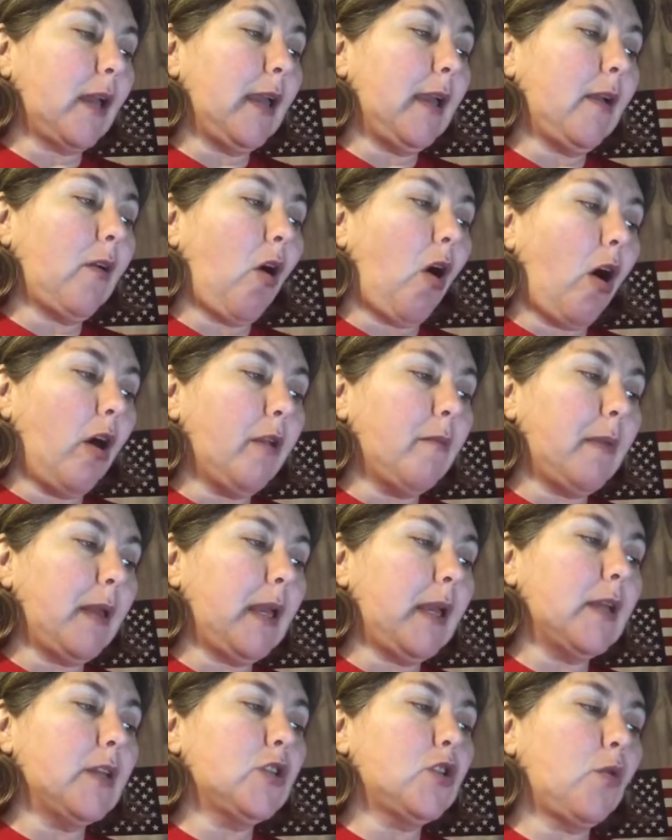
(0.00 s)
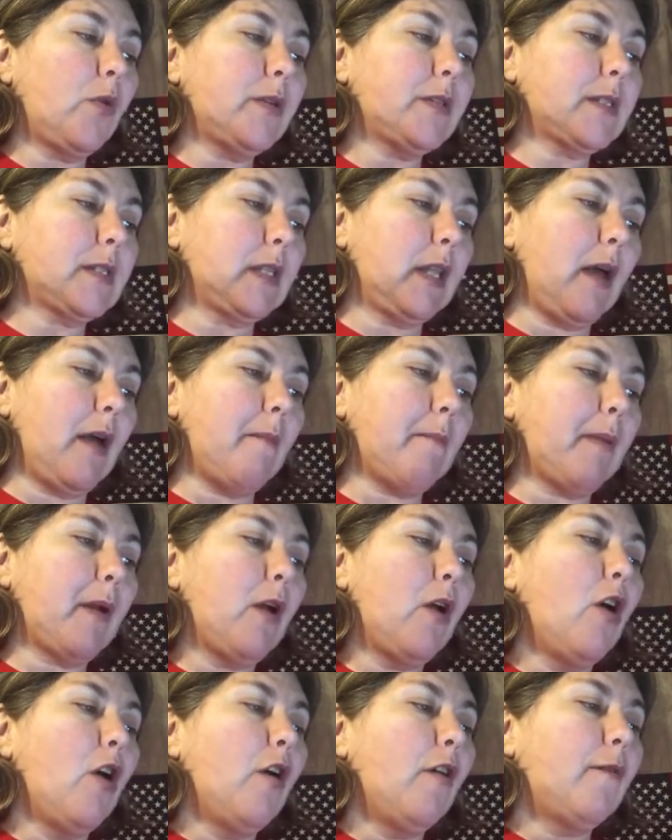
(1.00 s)
economy into a slump,
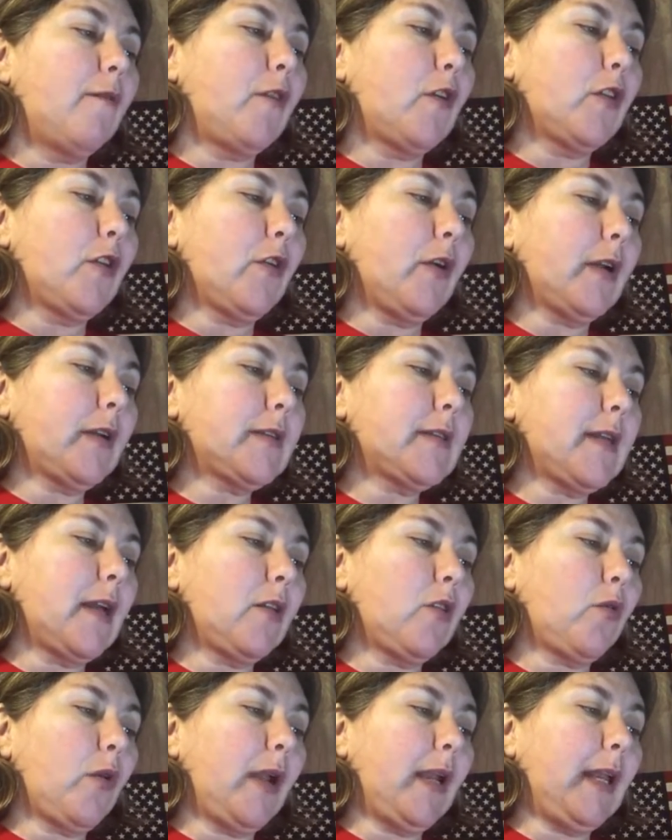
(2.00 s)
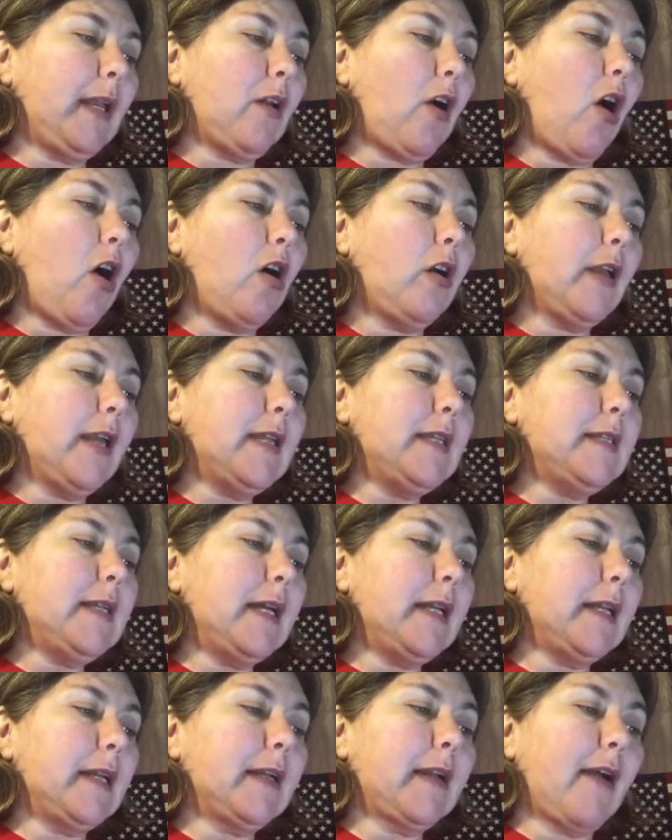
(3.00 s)
further accelerating all
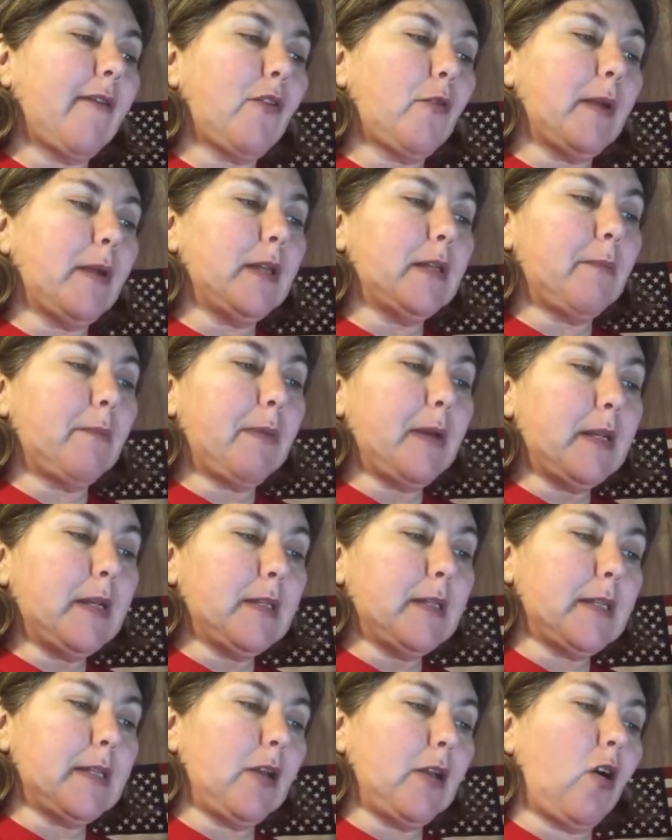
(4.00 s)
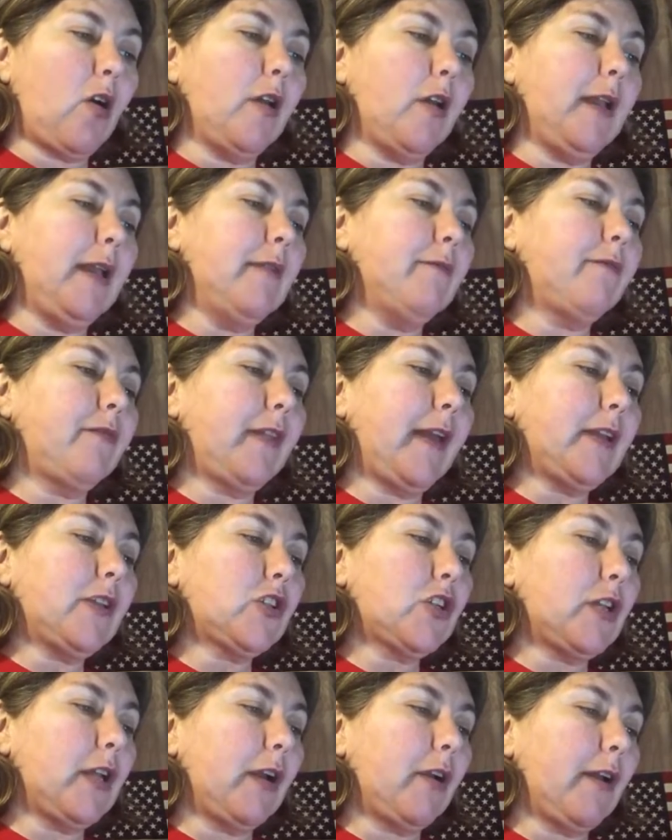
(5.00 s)
indebted government dependency on
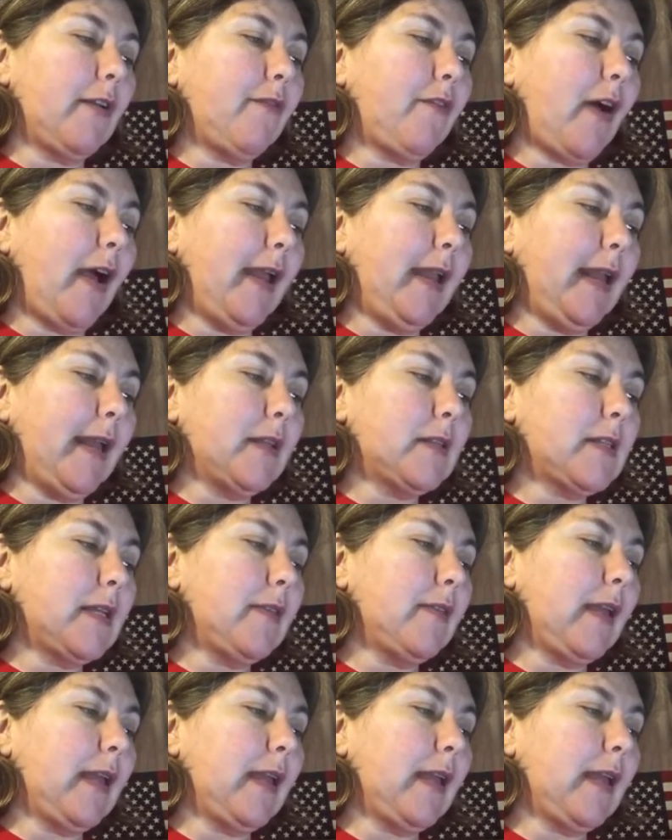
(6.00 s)
inflationary financing.